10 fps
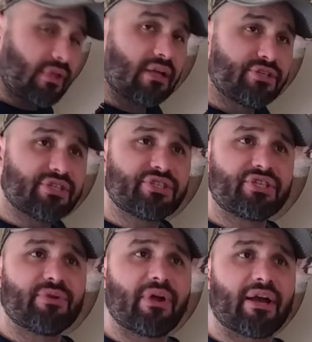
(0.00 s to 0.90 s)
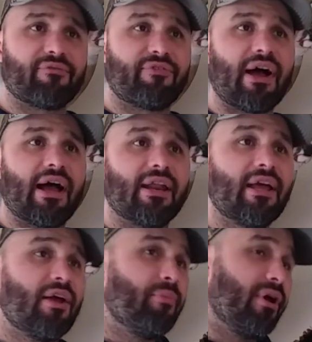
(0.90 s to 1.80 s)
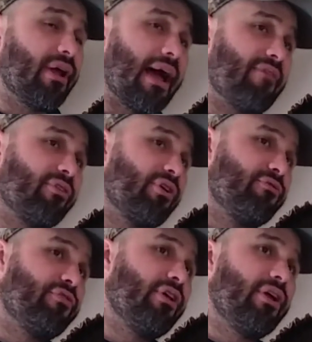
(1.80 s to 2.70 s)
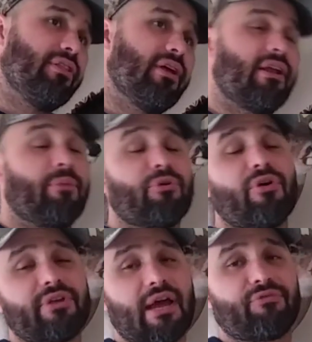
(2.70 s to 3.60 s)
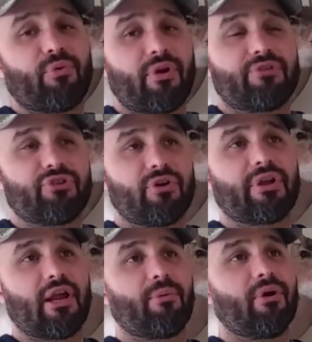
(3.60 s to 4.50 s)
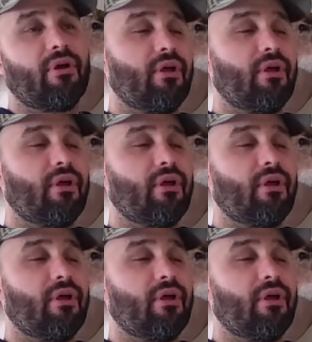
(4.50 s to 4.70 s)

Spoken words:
just to see what I can find. But I have a good feeling that I'm going to have to run the trail camera